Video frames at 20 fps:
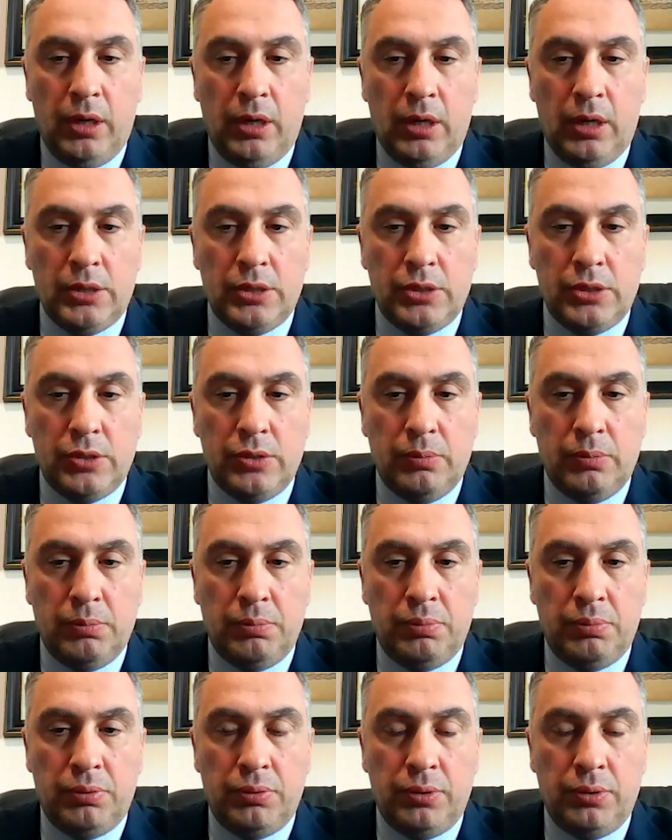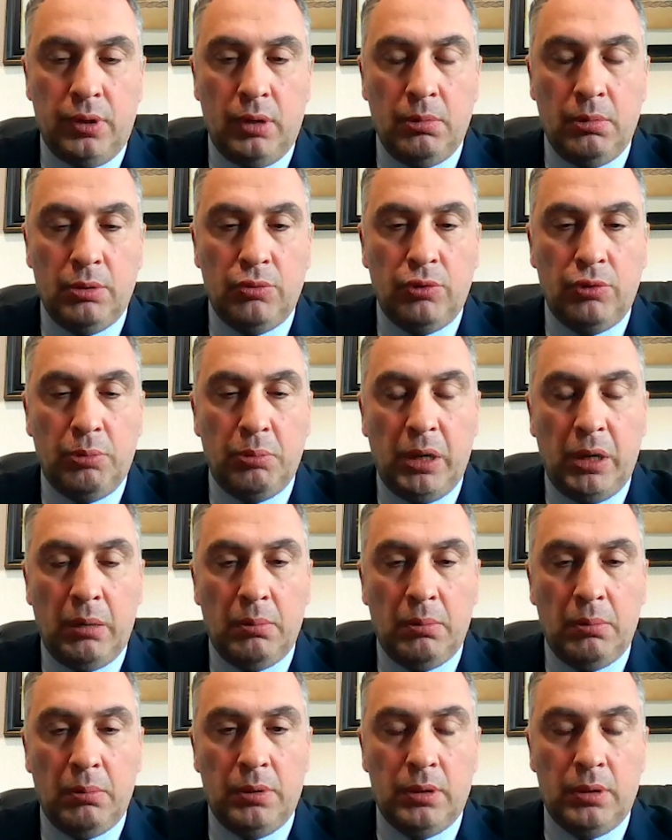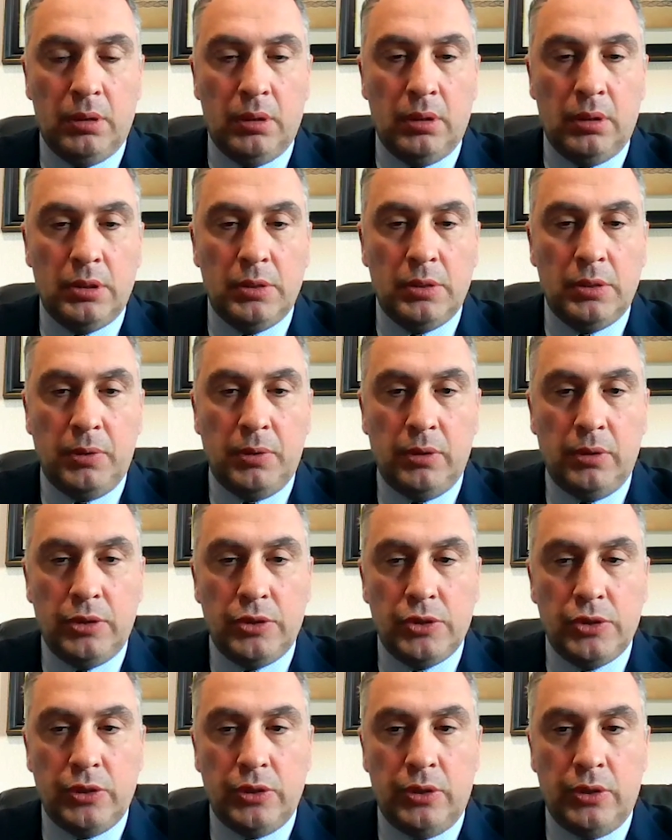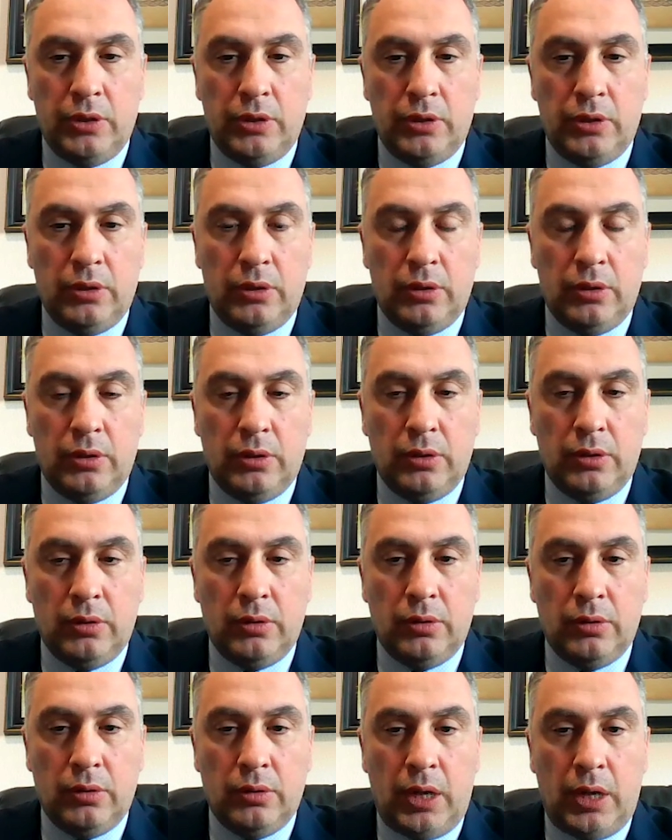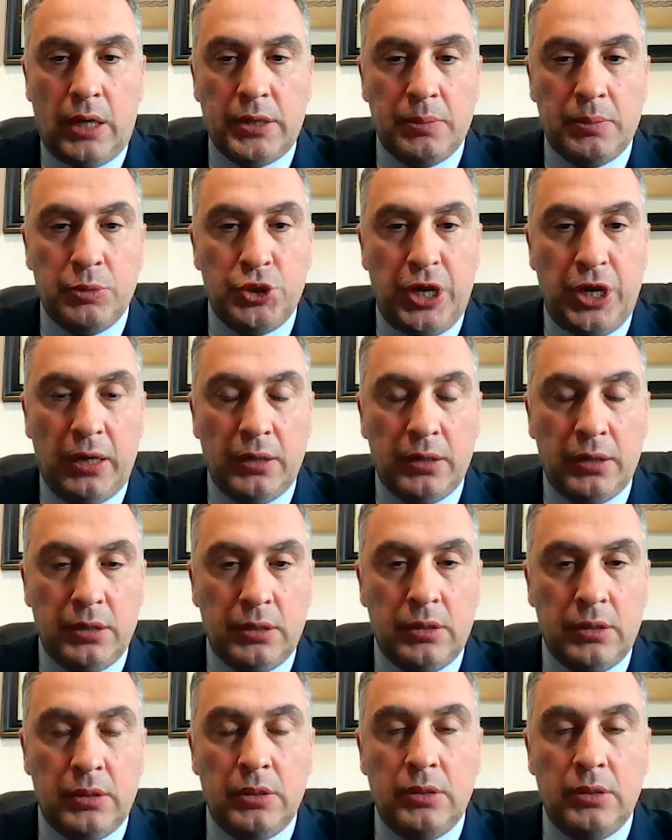as you probably remember, Tbilisi has rejected